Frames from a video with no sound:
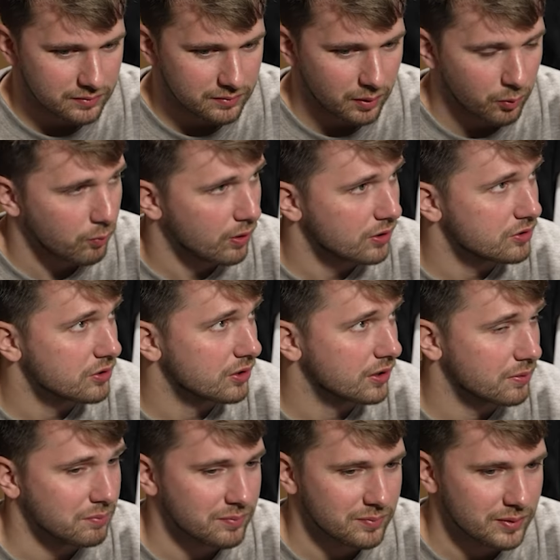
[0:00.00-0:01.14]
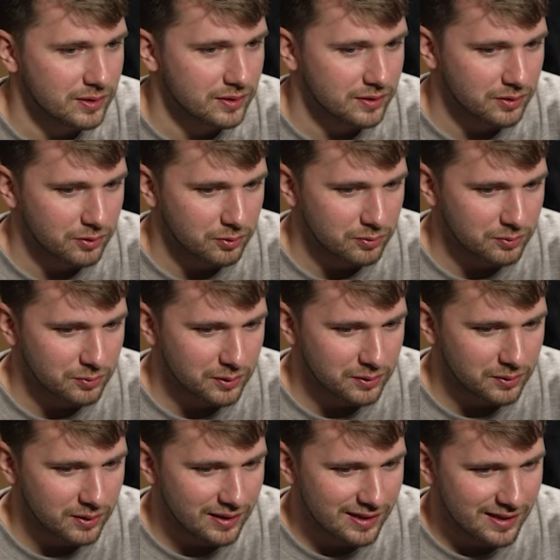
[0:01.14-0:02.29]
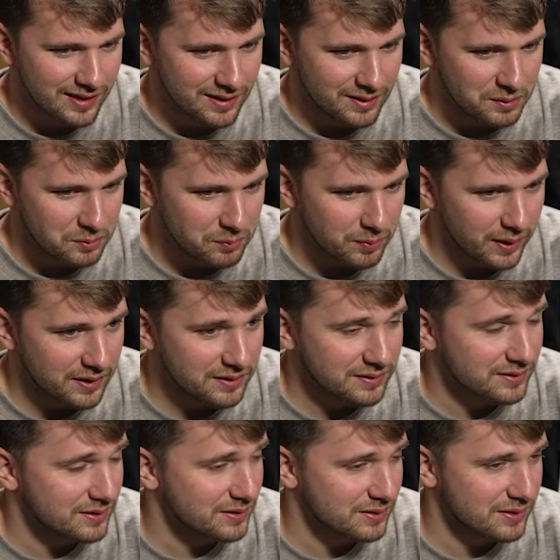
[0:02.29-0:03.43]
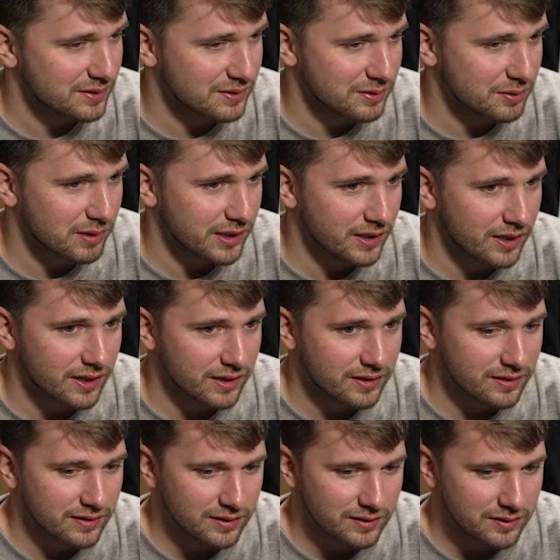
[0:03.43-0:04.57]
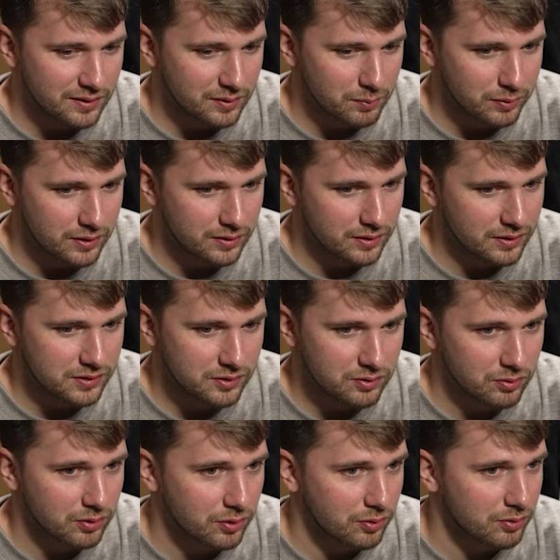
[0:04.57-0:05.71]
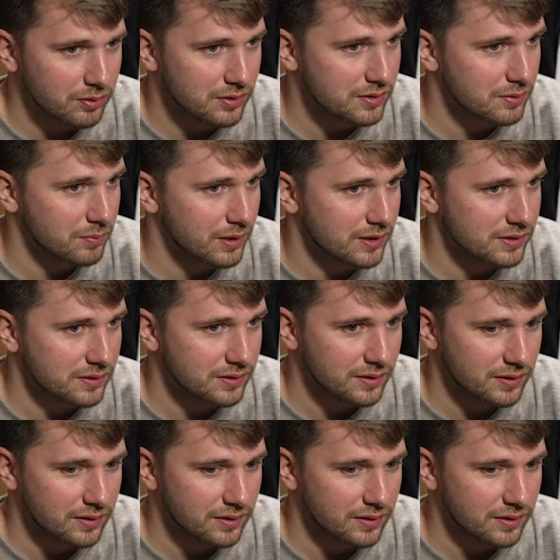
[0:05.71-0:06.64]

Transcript: I'm watching him, and, you know, we go back. He's a great guy, but the things he do on the court, it's amazing.